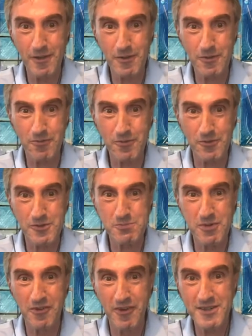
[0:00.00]
of
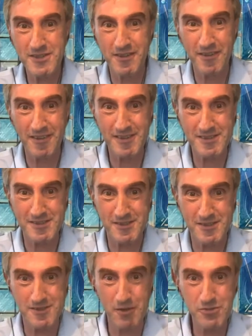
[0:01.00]
conspirationalist
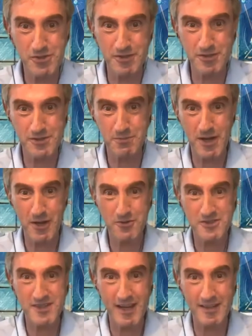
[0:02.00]
assumptions about
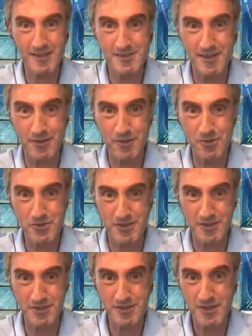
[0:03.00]
state institutions